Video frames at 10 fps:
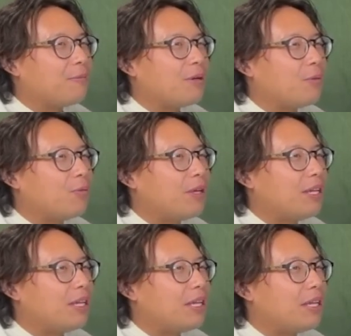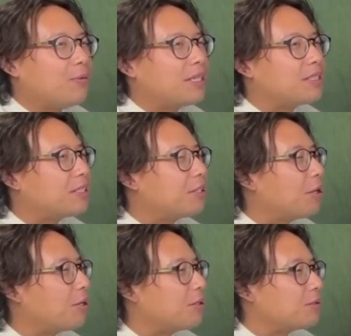we went to
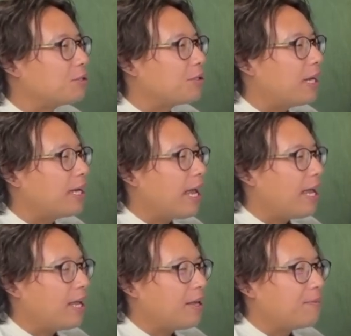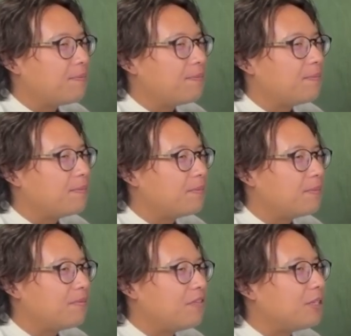go try a
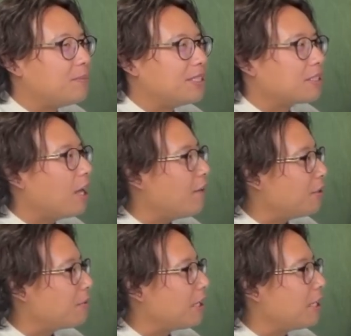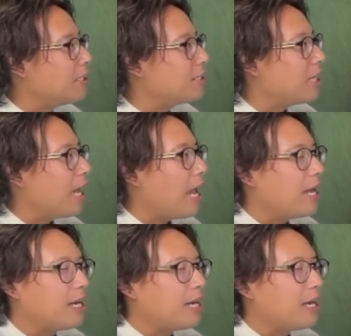Vietnamese coffee place, and